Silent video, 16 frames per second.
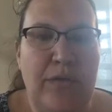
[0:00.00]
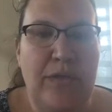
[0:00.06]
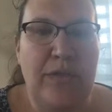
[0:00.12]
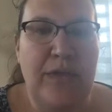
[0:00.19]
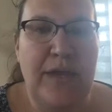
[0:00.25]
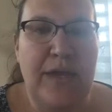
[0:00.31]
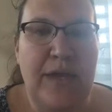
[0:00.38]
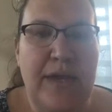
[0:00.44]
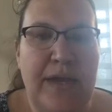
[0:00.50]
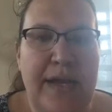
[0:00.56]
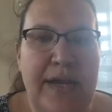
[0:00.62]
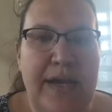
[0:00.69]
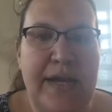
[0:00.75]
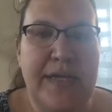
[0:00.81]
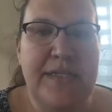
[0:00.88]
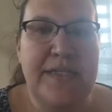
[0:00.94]
the
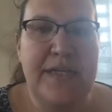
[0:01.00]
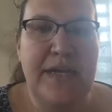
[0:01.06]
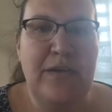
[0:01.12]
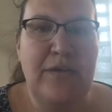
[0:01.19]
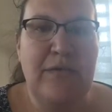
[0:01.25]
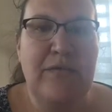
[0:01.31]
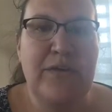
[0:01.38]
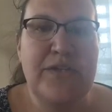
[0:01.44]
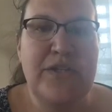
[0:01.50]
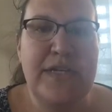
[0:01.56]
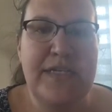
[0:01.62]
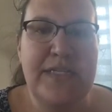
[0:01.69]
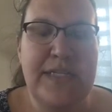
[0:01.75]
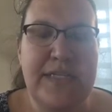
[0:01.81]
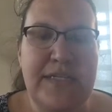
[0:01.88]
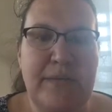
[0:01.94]
Connecticut State University
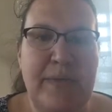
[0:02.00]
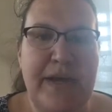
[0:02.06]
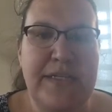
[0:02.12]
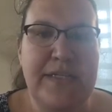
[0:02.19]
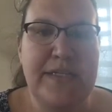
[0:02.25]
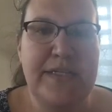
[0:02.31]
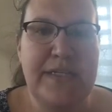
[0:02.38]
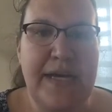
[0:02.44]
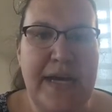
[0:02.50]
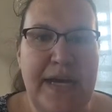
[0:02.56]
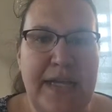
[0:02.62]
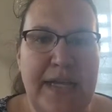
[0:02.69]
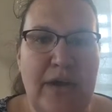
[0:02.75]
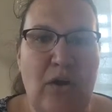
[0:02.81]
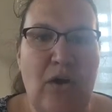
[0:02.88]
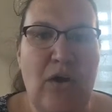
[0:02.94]
system has decided
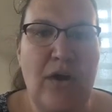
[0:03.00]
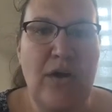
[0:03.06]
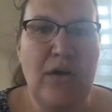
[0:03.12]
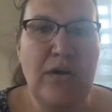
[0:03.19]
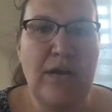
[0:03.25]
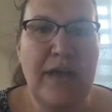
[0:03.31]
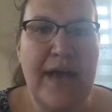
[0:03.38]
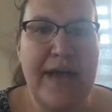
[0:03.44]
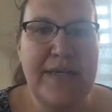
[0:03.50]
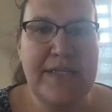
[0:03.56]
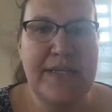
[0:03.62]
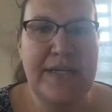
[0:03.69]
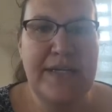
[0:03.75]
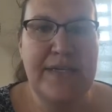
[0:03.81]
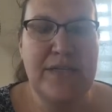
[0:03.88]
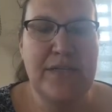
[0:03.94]
that all
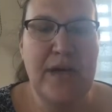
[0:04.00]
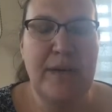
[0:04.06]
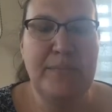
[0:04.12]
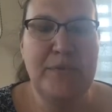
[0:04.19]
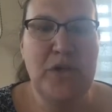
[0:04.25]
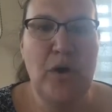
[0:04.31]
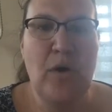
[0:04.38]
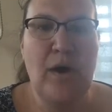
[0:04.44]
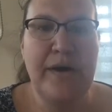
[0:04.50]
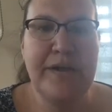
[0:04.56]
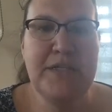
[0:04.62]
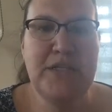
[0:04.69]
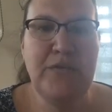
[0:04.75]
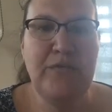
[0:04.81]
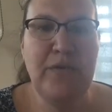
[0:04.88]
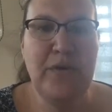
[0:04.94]
classes up to
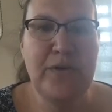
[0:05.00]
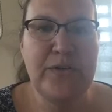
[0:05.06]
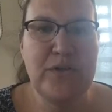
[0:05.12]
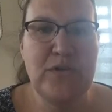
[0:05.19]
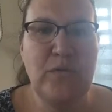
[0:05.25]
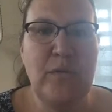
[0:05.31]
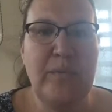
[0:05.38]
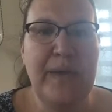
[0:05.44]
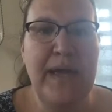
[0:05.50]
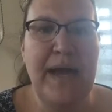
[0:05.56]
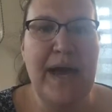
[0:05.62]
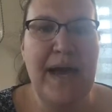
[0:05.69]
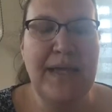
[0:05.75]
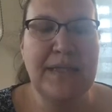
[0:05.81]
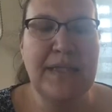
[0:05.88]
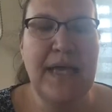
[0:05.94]
August 1st will be
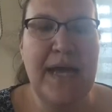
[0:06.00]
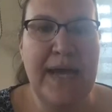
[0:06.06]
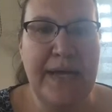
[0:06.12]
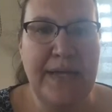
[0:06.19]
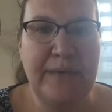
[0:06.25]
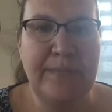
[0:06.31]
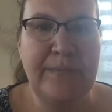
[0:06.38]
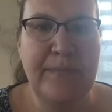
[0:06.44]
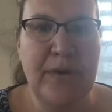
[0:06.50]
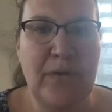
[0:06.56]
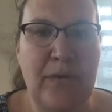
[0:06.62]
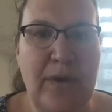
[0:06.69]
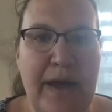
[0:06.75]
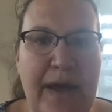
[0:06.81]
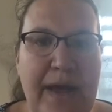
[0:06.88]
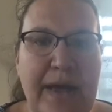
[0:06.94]
online,
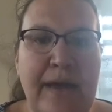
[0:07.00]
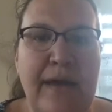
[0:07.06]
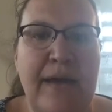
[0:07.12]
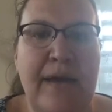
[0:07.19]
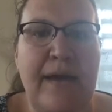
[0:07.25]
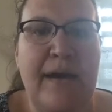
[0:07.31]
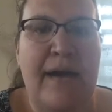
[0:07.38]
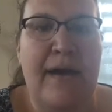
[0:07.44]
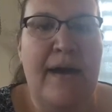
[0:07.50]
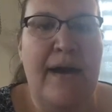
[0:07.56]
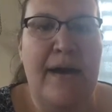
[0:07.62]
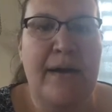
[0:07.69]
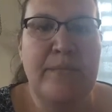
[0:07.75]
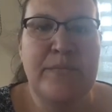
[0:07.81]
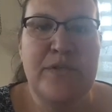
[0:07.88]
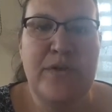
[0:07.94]
okay?
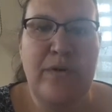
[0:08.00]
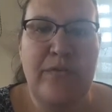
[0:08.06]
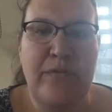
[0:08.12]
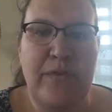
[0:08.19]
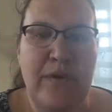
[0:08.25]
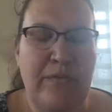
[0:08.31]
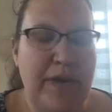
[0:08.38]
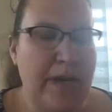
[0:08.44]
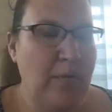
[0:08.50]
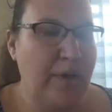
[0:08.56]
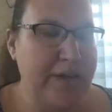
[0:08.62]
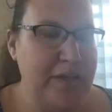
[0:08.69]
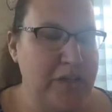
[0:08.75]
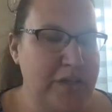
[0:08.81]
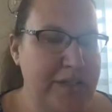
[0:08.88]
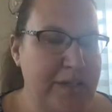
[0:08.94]
So if you have any
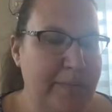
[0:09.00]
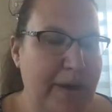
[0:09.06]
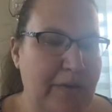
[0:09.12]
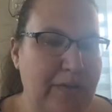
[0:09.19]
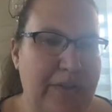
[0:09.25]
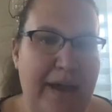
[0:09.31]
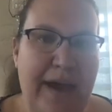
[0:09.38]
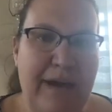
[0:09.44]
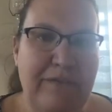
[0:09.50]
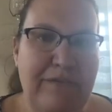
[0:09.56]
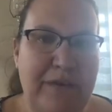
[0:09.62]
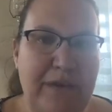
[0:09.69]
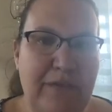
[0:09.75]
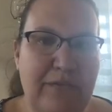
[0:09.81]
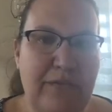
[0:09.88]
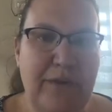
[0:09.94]
questions about that,
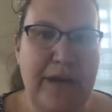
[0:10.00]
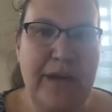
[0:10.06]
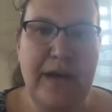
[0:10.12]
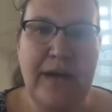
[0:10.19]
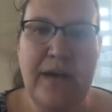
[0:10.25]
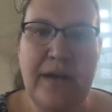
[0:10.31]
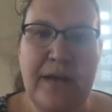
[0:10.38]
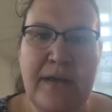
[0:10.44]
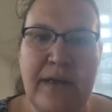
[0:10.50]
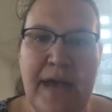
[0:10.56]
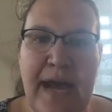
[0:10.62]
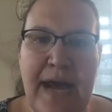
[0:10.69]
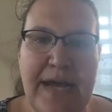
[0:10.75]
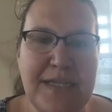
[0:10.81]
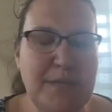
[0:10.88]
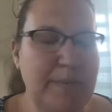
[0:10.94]
feel free to
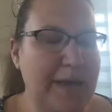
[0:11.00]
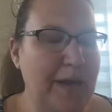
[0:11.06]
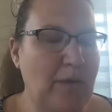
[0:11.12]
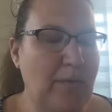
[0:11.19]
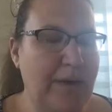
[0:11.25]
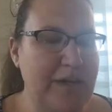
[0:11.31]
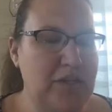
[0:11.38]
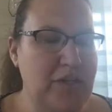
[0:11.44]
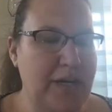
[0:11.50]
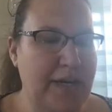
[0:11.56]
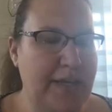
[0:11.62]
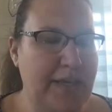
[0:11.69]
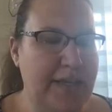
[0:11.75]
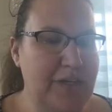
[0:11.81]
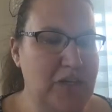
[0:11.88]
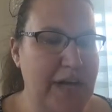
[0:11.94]
ask me a question
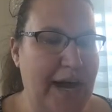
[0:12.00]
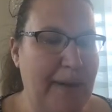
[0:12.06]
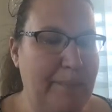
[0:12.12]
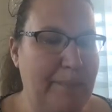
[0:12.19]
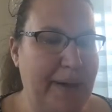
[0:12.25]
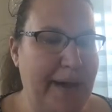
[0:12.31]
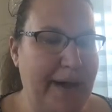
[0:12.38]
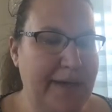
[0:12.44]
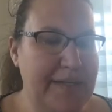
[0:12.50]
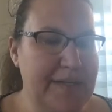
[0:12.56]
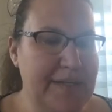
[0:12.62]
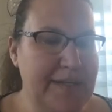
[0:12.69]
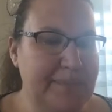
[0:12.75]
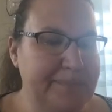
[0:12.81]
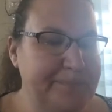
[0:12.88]
in the chat box.